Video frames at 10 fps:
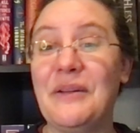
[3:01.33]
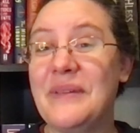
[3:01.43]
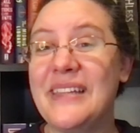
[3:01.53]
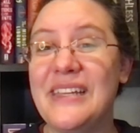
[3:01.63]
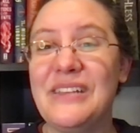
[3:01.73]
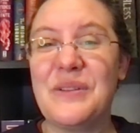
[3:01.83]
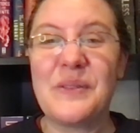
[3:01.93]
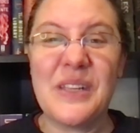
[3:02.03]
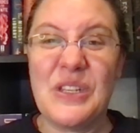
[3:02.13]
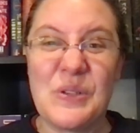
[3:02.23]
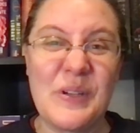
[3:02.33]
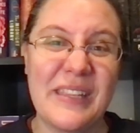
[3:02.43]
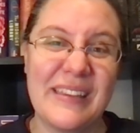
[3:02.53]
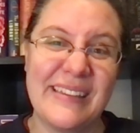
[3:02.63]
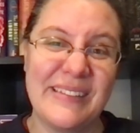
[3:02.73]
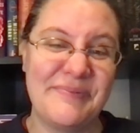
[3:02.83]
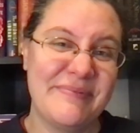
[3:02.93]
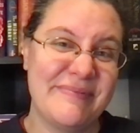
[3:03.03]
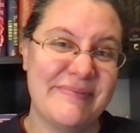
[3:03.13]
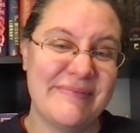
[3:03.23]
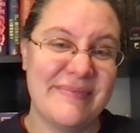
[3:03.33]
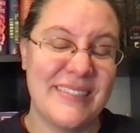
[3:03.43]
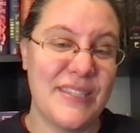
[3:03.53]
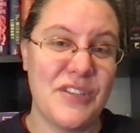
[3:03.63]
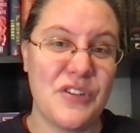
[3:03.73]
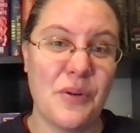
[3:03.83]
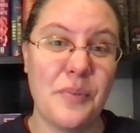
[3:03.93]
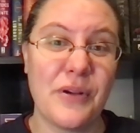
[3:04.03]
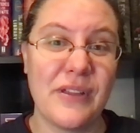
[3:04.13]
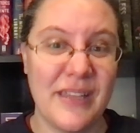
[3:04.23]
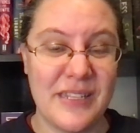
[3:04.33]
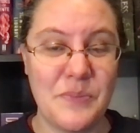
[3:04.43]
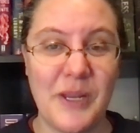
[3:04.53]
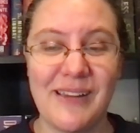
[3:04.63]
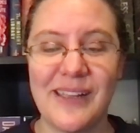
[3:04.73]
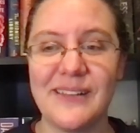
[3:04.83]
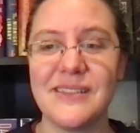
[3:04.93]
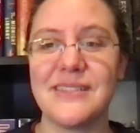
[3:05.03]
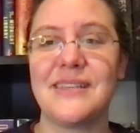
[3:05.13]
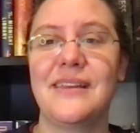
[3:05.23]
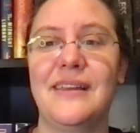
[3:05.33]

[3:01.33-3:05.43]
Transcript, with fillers: really don't enjoy the digital book experience.